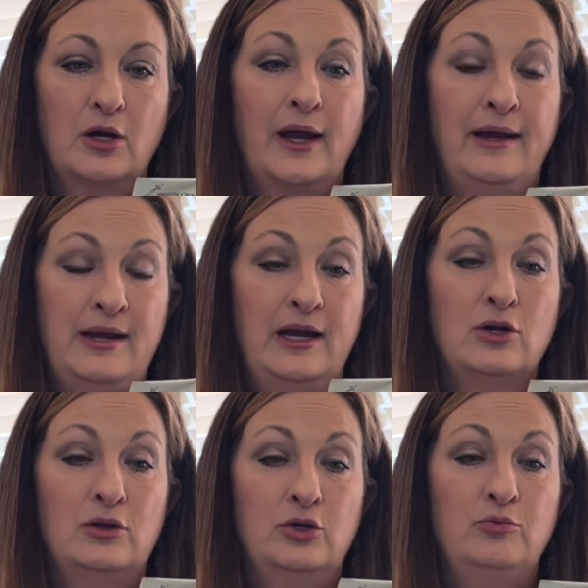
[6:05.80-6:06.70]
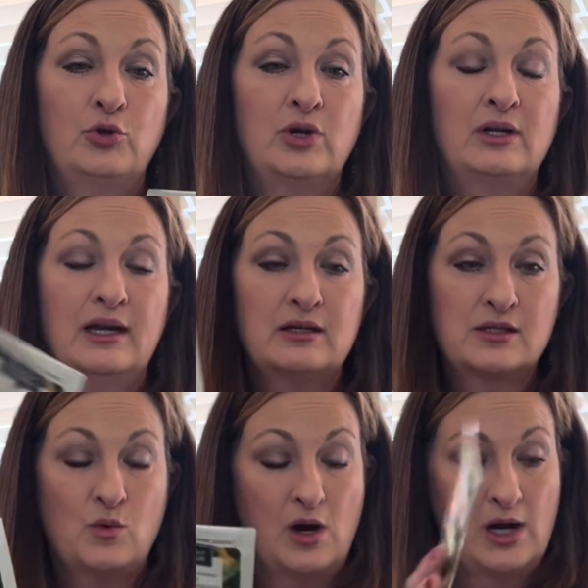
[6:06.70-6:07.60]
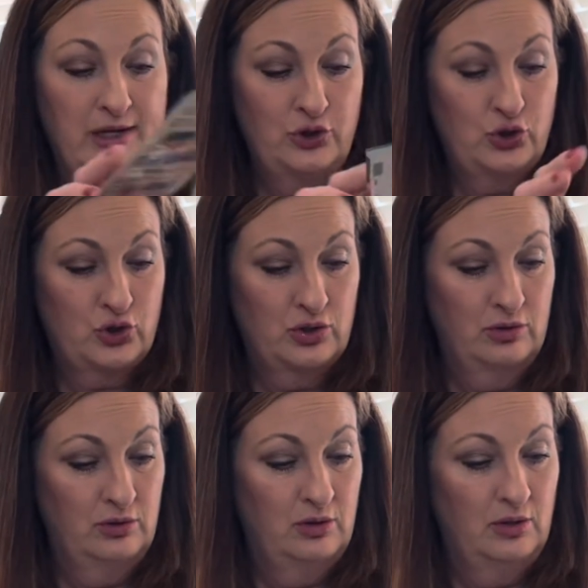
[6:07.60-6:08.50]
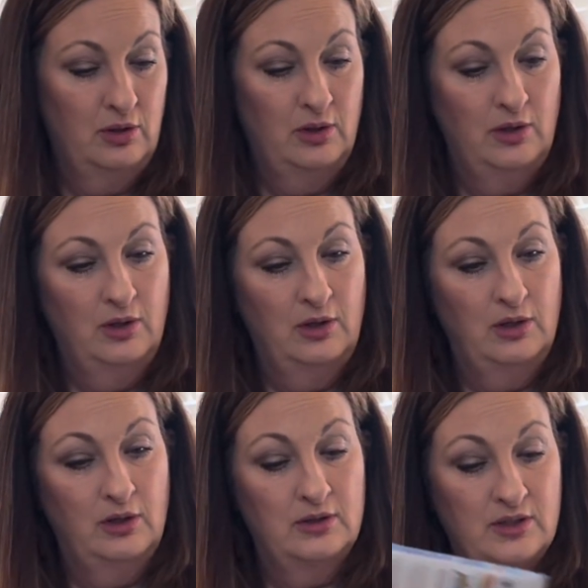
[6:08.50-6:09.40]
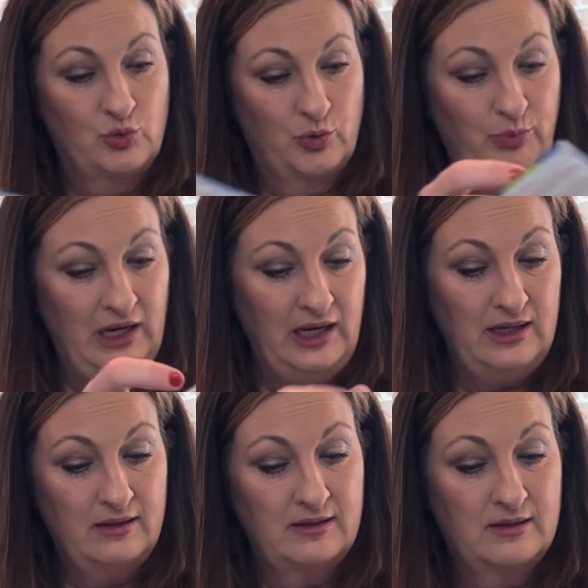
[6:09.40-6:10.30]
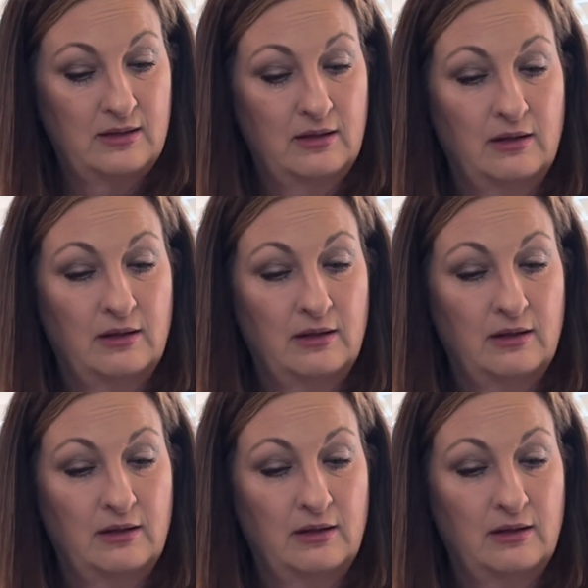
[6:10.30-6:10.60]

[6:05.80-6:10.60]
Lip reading: an heirloom crickneck squash, some more beets,